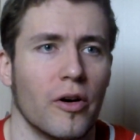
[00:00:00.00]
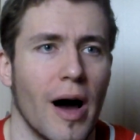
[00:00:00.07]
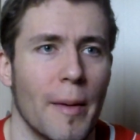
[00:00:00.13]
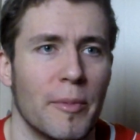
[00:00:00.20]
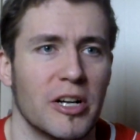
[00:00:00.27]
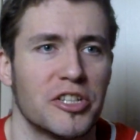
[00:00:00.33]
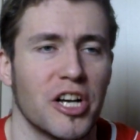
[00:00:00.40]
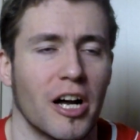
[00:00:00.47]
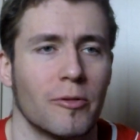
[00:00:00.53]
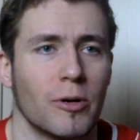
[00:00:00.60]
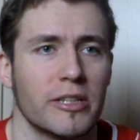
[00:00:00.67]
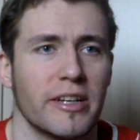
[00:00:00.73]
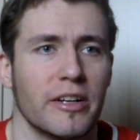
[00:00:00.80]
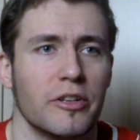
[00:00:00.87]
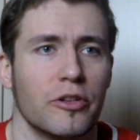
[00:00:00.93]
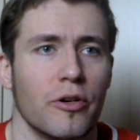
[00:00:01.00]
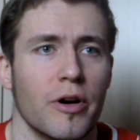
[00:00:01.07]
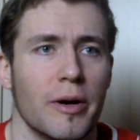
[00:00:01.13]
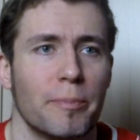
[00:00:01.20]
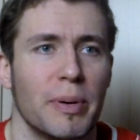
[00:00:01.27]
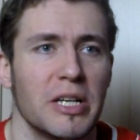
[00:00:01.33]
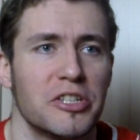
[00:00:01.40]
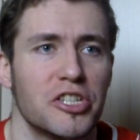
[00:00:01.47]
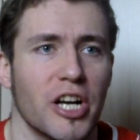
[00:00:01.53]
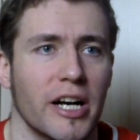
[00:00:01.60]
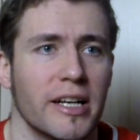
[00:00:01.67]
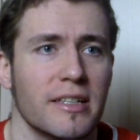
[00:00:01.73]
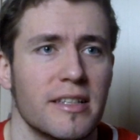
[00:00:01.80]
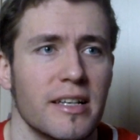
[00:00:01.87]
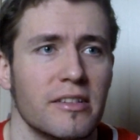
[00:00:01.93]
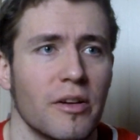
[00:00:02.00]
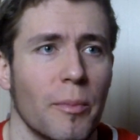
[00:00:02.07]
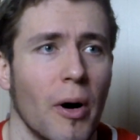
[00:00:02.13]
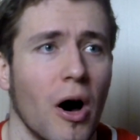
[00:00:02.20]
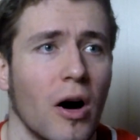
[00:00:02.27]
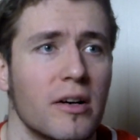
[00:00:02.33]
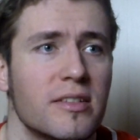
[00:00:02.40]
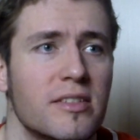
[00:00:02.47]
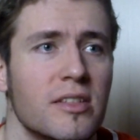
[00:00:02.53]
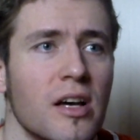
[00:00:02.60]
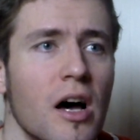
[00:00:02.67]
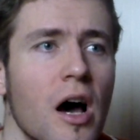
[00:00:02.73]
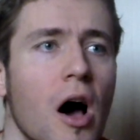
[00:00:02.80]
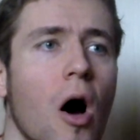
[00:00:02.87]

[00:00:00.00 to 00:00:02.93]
Emre Can, what are you doing? Piszczek is in the box.